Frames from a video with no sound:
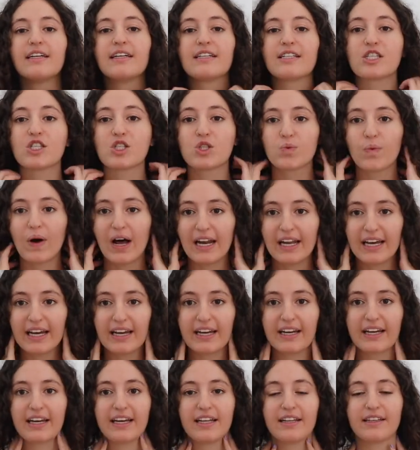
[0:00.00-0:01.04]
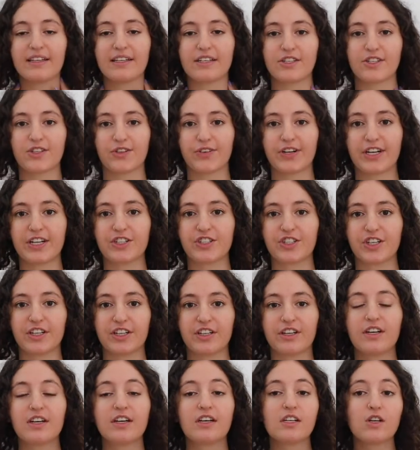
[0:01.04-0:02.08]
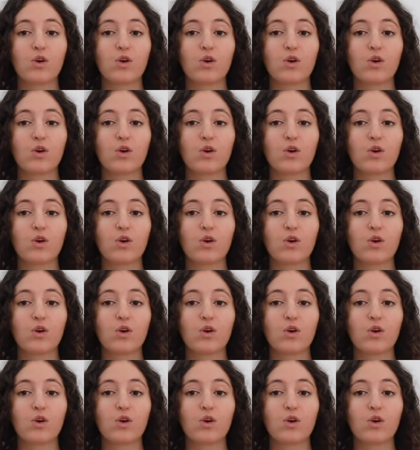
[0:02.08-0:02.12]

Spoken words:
swelling in this region,